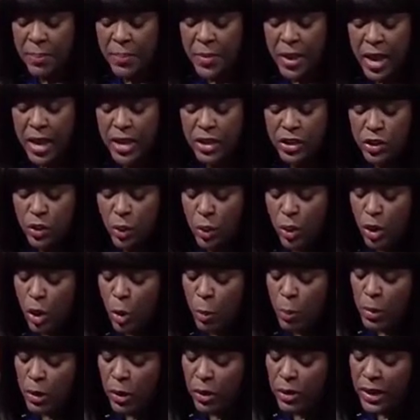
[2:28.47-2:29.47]
Historical
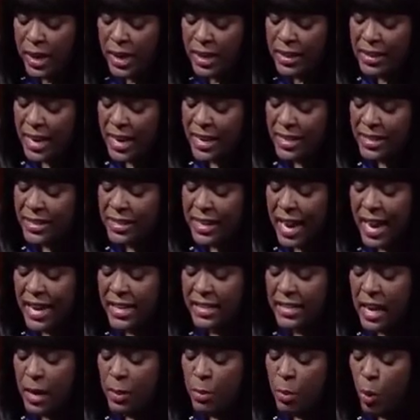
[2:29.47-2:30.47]
buildings and
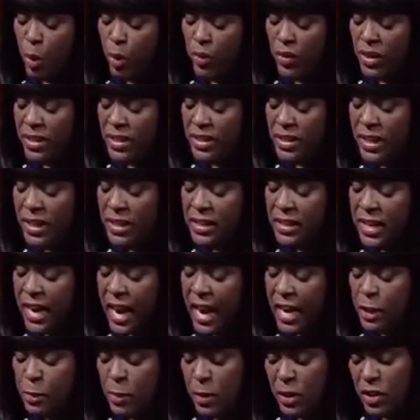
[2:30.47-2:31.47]
sites at more than
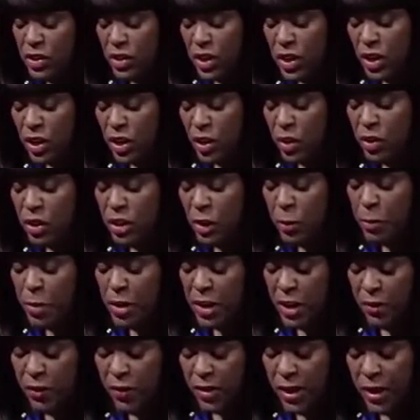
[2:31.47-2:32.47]
60 HBCUs have
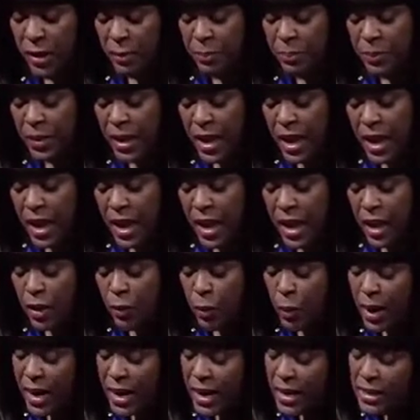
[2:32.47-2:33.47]
benefited. If
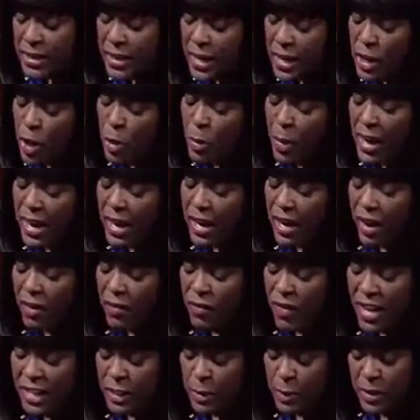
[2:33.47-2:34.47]
we continue making
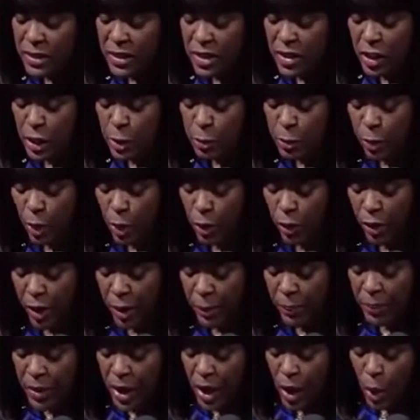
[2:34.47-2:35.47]
investments in this
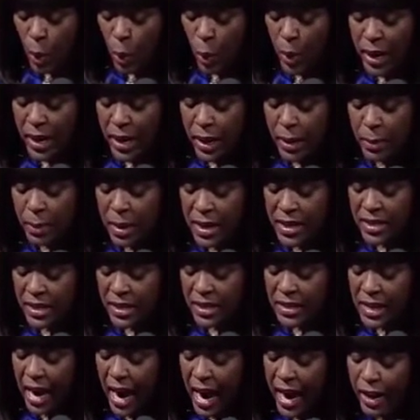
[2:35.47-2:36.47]
program, we can meet the
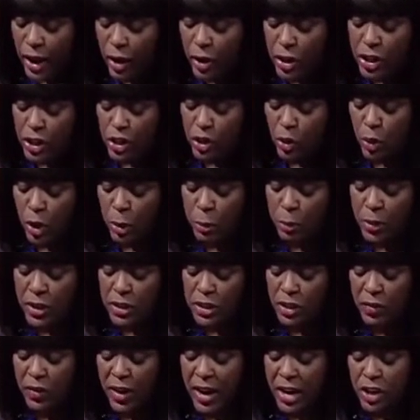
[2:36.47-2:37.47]
dire historic
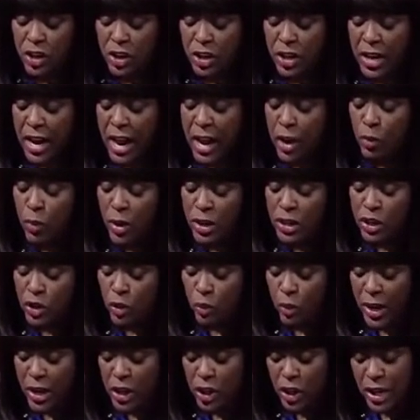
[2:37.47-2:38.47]
preservation and
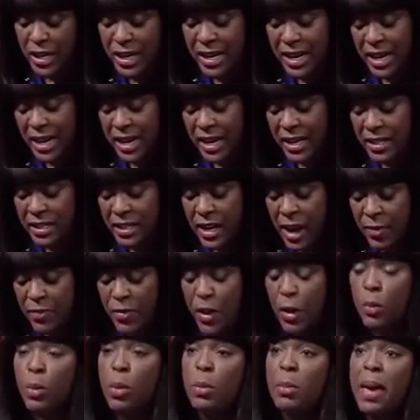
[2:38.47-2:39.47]
restoration needs
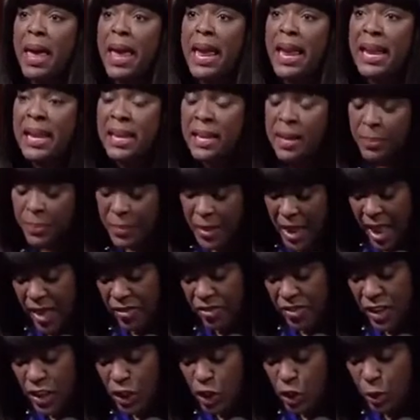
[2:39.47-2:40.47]
that remain
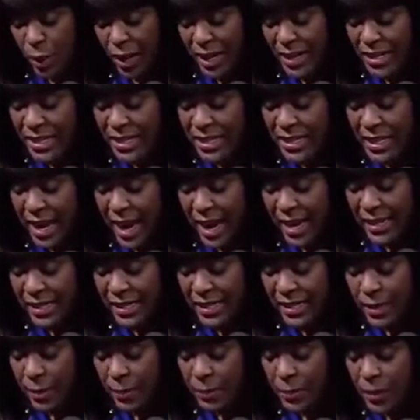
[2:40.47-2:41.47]
at these threatened sites.